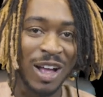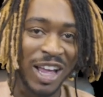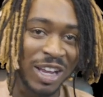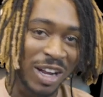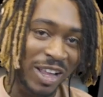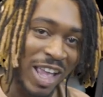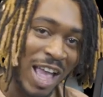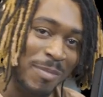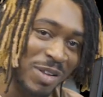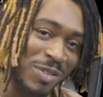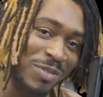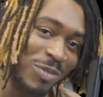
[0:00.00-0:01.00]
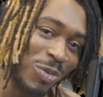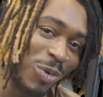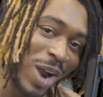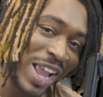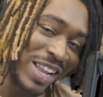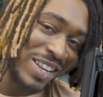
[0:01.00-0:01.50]
in a cabin
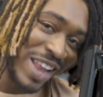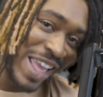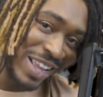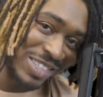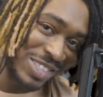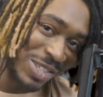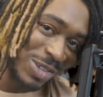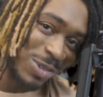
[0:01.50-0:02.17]
right next to